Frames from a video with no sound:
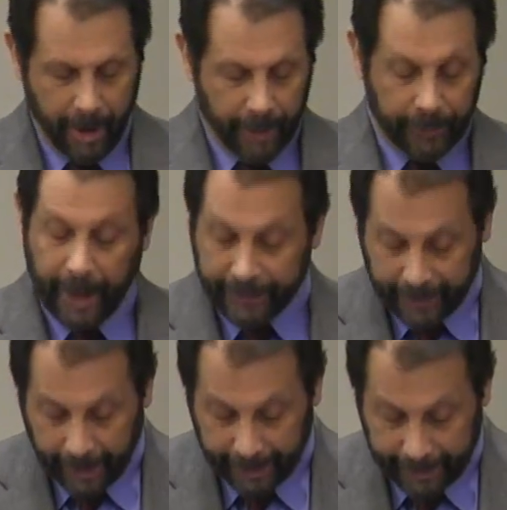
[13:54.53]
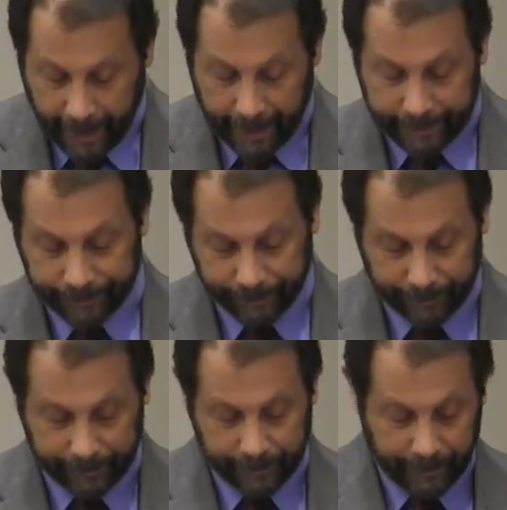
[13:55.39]
So that's Derrida.
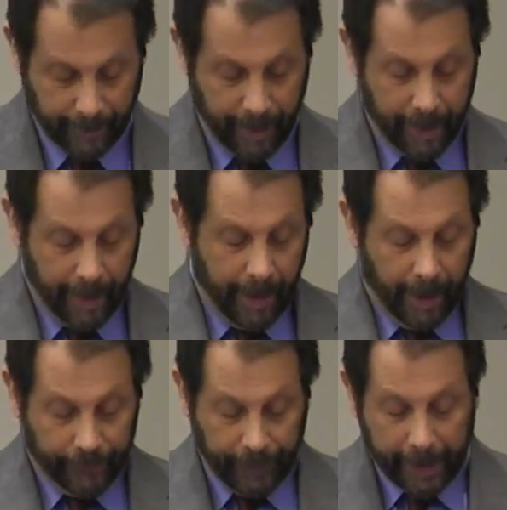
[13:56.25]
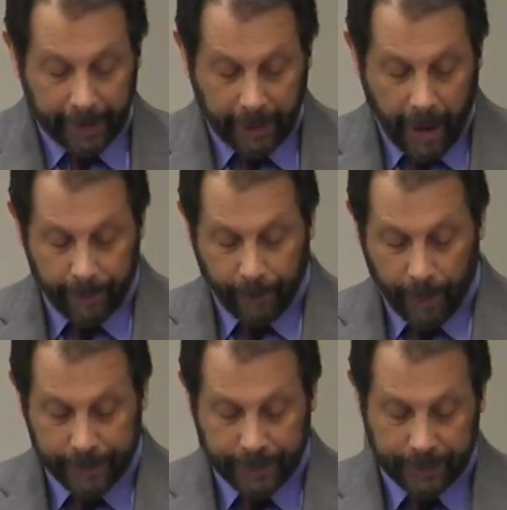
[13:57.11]
A second
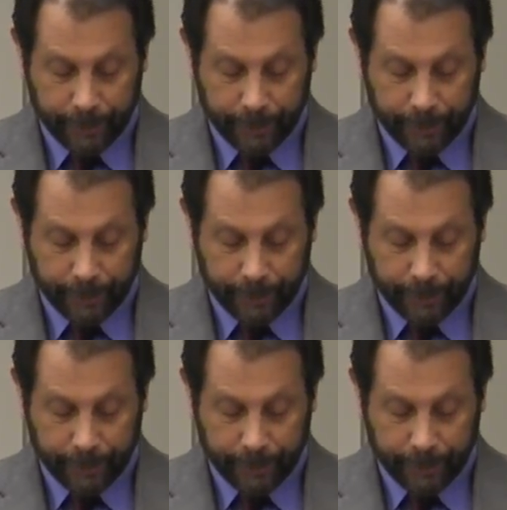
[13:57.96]
guidepost is